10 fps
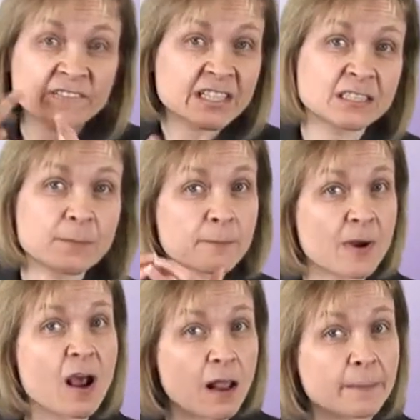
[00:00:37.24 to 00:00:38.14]
You can
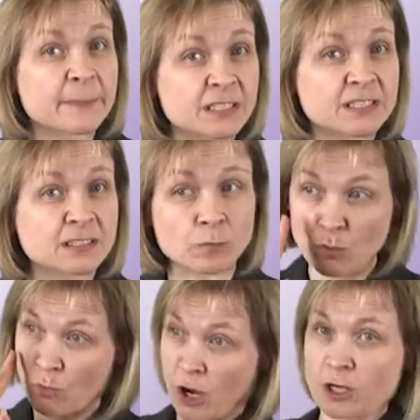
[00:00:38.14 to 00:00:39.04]
visit the Parliament
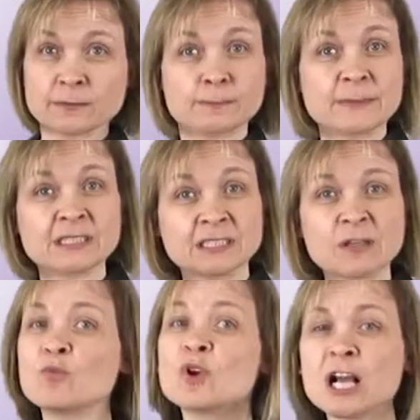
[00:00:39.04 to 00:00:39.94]
and watch
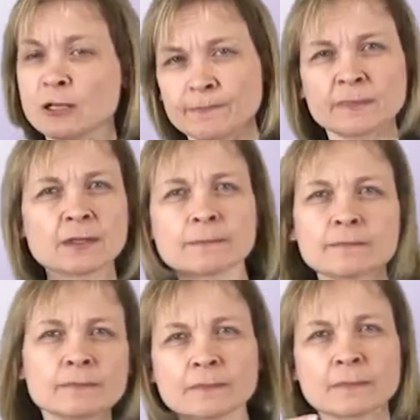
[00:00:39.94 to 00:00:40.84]
meetings in the
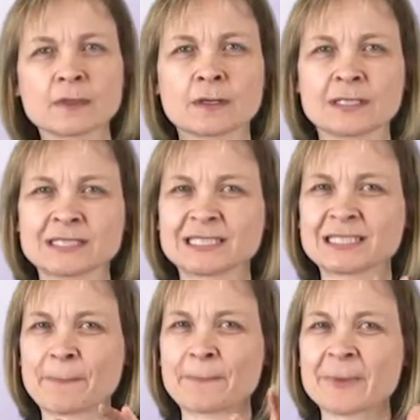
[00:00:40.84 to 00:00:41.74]
debating
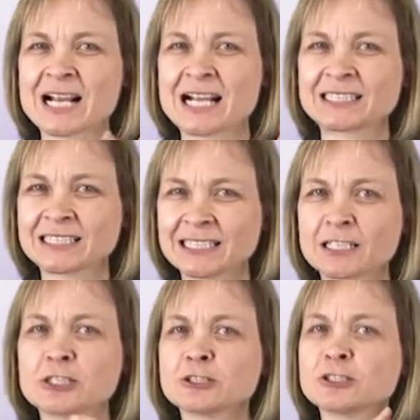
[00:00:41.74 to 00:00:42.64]
chamber or a
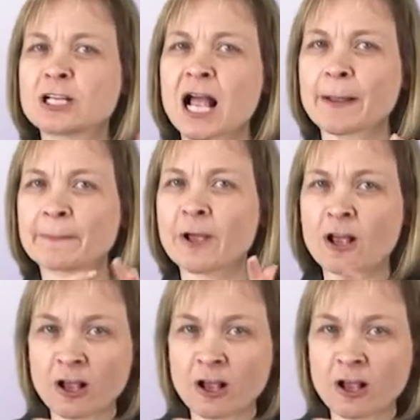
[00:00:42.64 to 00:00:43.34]
committee room.